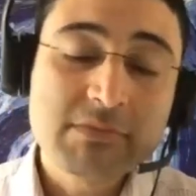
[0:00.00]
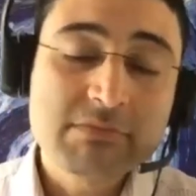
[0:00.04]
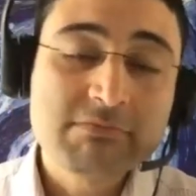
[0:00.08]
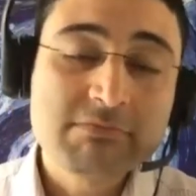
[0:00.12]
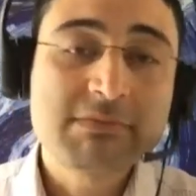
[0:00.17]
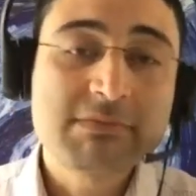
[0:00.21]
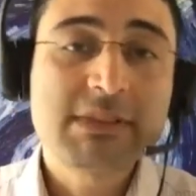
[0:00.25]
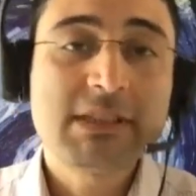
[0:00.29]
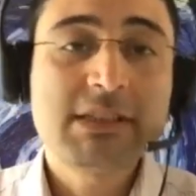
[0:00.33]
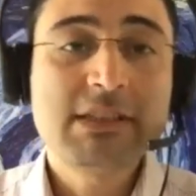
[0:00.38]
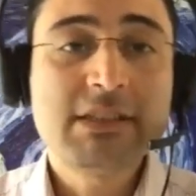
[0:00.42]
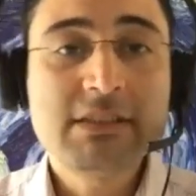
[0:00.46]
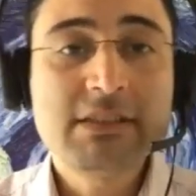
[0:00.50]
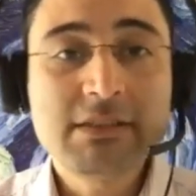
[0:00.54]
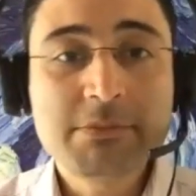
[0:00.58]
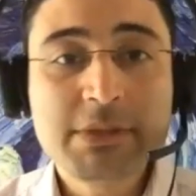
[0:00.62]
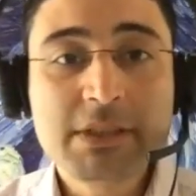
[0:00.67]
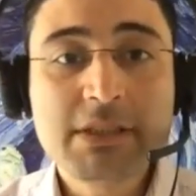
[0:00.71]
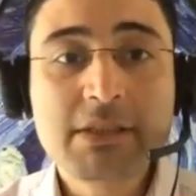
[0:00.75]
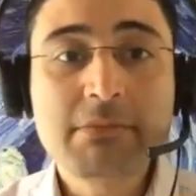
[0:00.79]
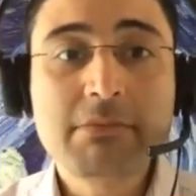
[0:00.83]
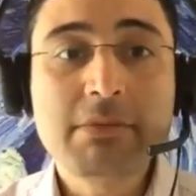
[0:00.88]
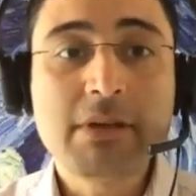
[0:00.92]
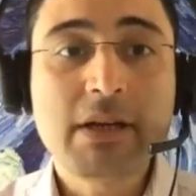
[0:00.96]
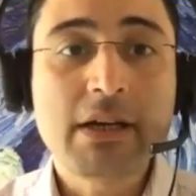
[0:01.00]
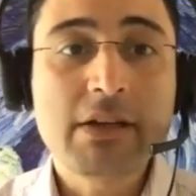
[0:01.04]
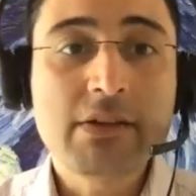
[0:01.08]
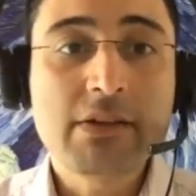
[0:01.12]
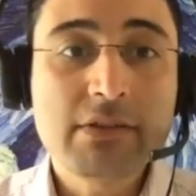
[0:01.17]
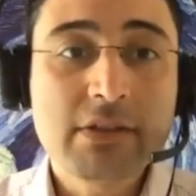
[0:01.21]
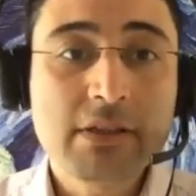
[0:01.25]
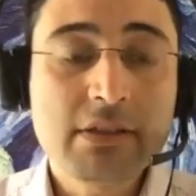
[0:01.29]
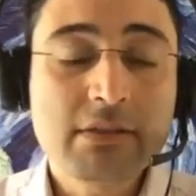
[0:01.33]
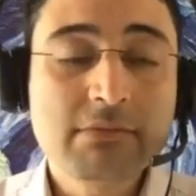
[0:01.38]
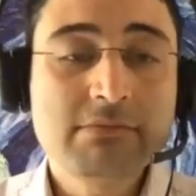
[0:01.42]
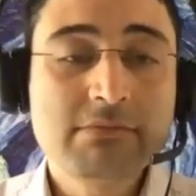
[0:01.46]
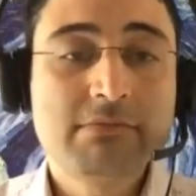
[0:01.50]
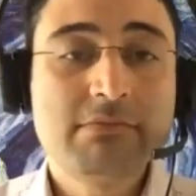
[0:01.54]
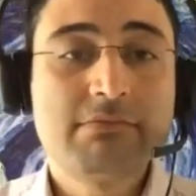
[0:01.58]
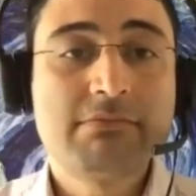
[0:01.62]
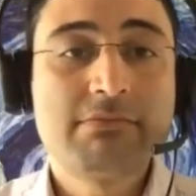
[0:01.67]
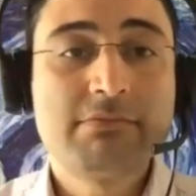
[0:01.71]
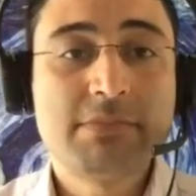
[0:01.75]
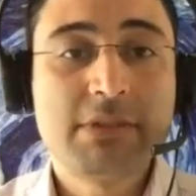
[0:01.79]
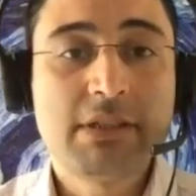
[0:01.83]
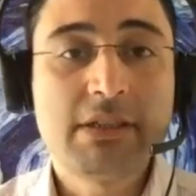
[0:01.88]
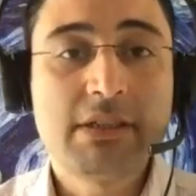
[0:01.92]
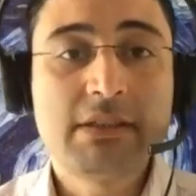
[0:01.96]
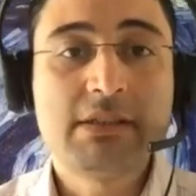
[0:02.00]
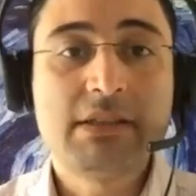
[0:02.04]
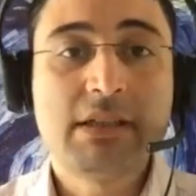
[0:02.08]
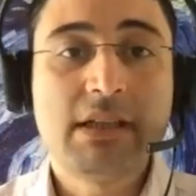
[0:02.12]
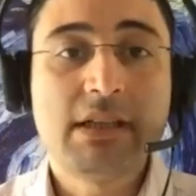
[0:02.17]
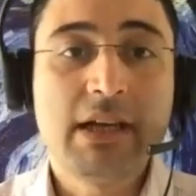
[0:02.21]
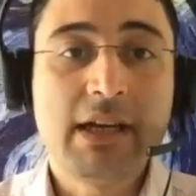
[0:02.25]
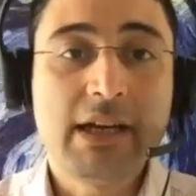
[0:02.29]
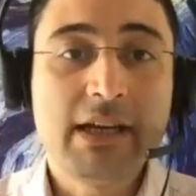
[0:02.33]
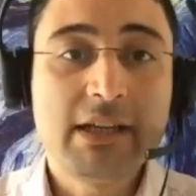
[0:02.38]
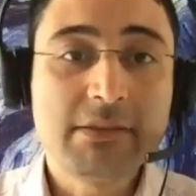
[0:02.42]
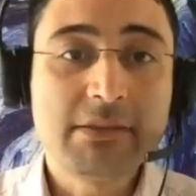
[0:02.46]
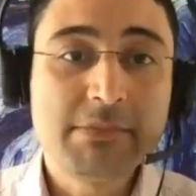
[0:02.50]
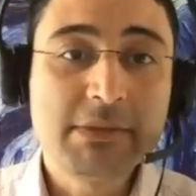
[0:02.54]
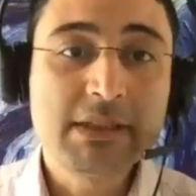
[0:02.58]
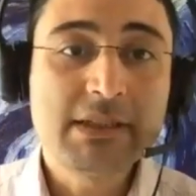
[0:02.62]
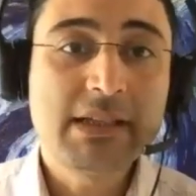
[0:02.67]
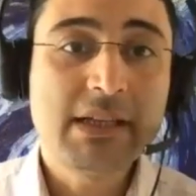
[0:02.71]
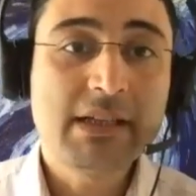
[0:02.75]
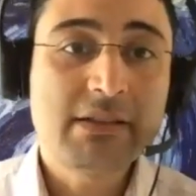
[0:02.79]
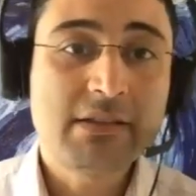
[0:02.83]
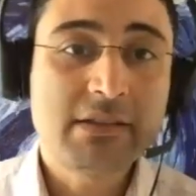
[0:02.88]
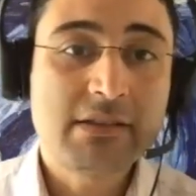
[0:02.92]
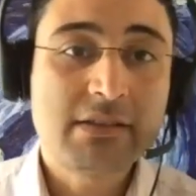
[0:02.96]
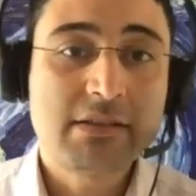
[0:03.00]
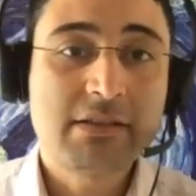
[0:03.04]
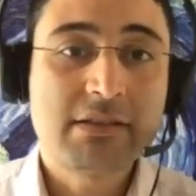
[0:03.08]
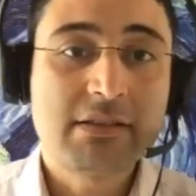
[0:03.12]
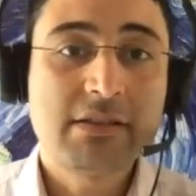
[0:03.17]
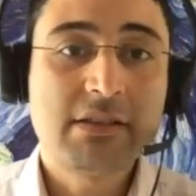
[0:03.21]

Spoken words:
It is a bit embarrassing, but I admit that